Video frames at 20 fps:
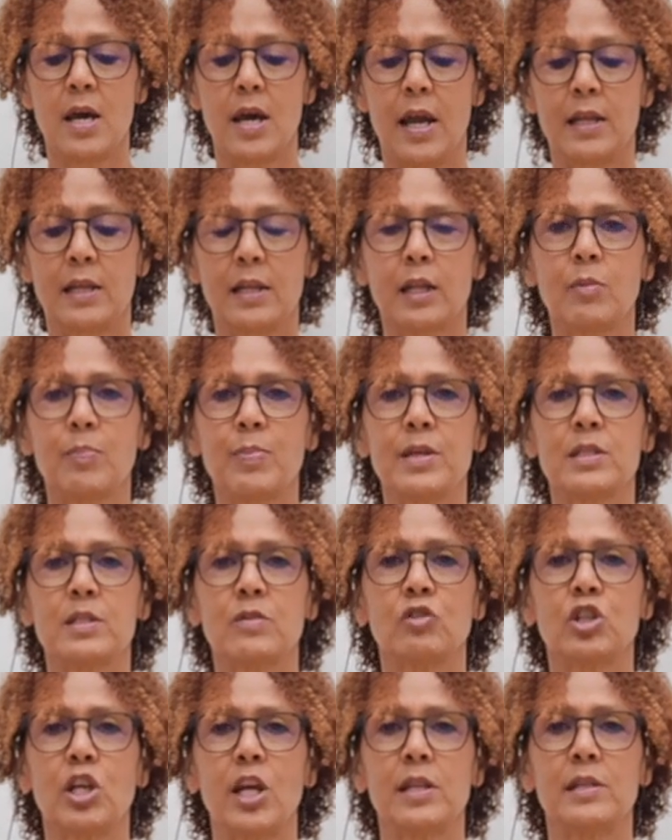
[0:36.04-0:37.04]
A little piece
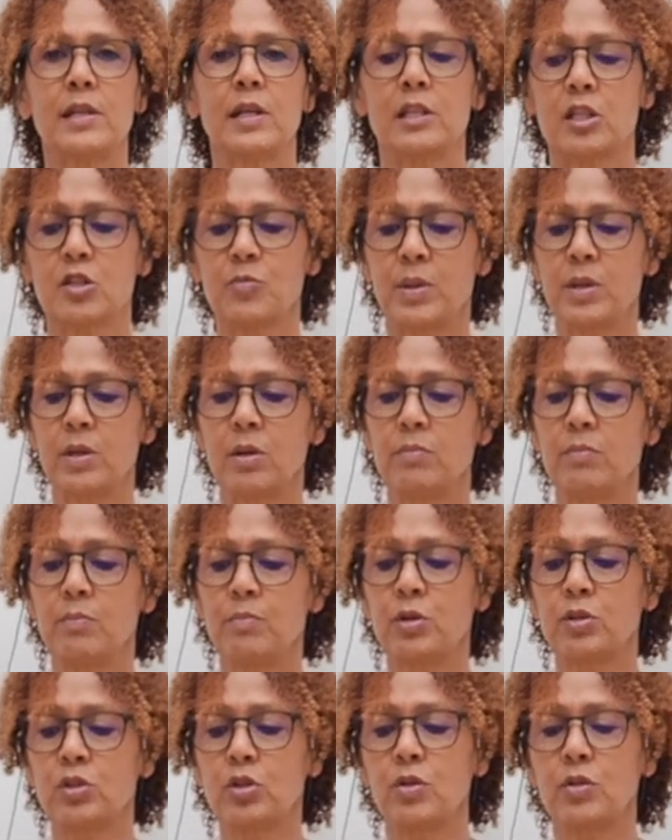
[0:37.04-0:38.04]
of shade net has been
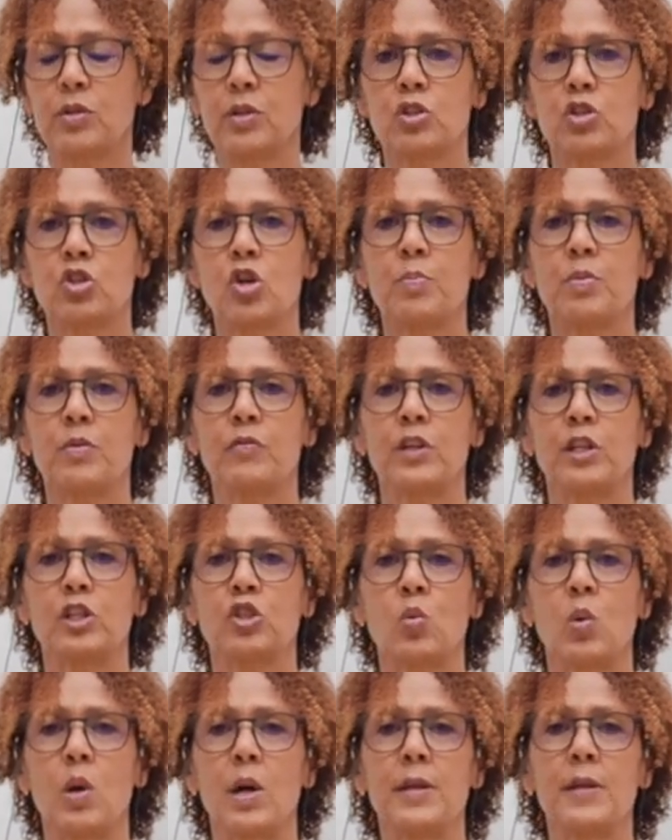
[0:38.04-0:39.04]
put on the top of
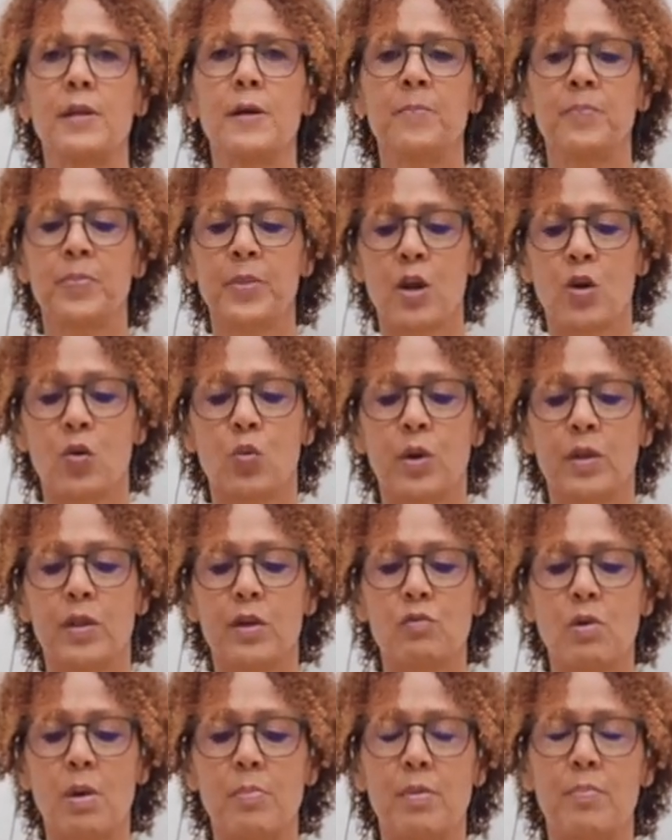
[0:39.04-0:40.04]
each one with
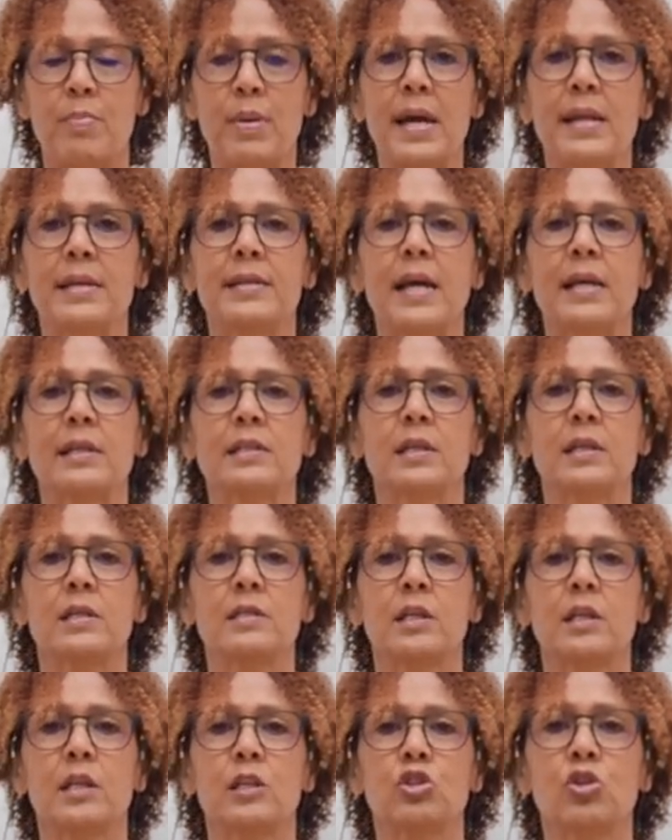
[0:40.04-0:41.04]
a rubber band acting
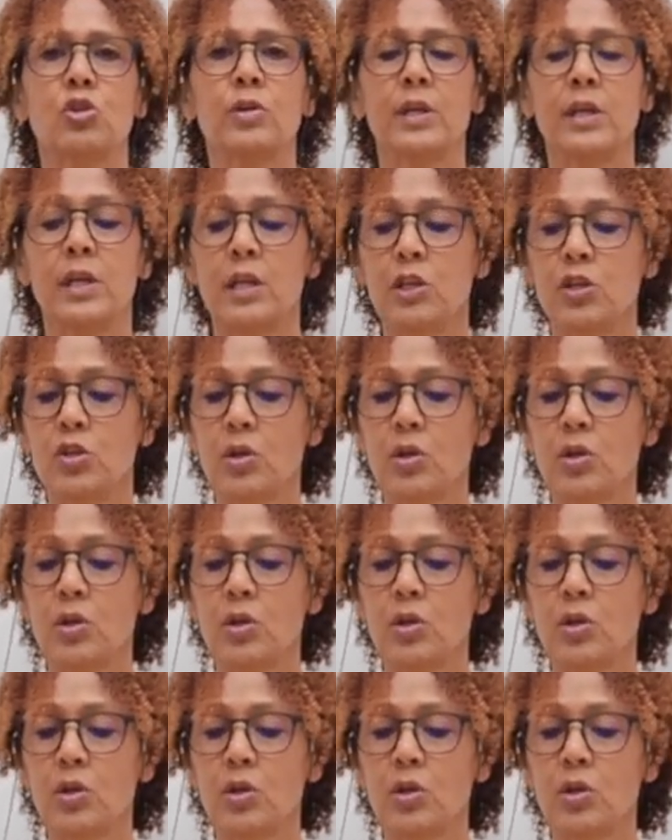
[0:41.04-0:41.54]
as a kichungi.